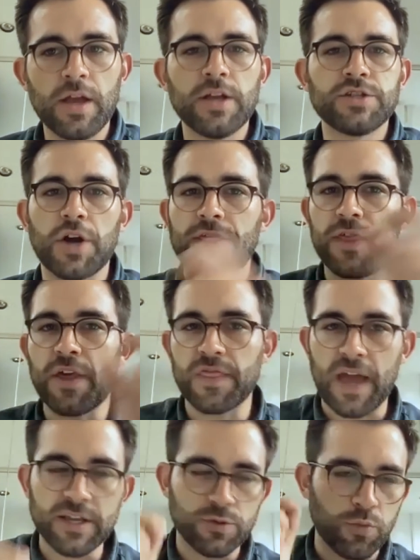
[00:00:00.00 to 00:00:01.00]
So I think
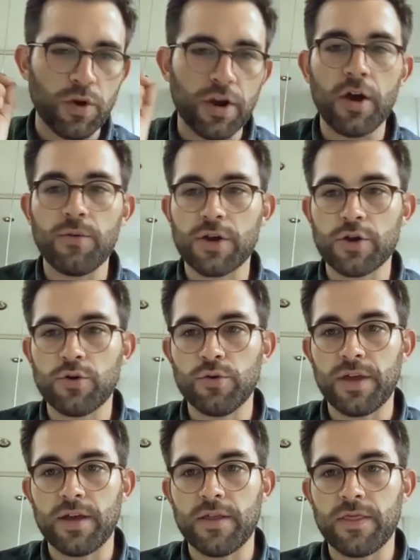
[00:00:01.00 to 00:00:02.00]
that's what I would call
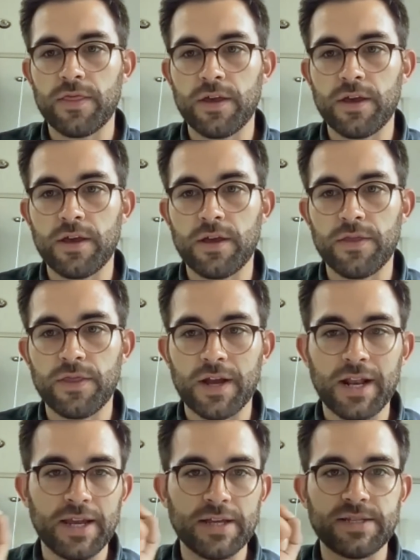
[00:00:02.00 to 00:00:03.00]
the
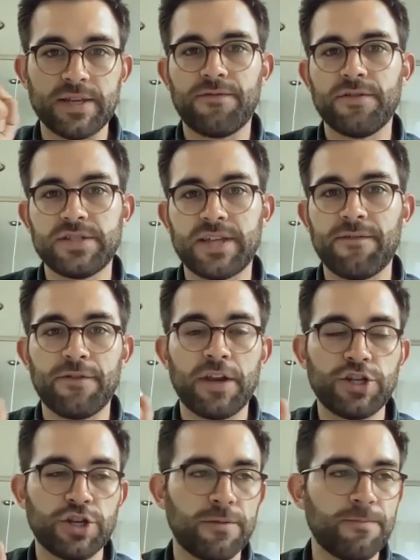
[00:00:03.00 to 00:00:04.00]
clear
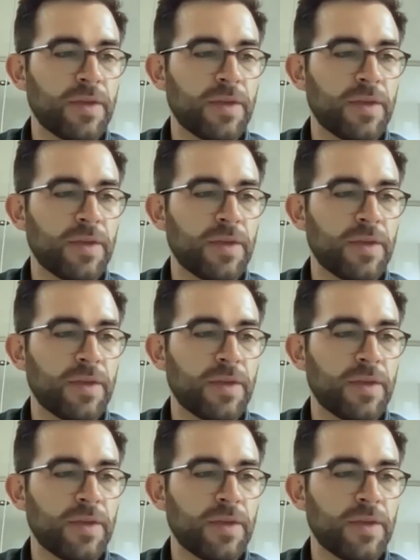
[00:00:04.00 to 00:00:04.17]
definition.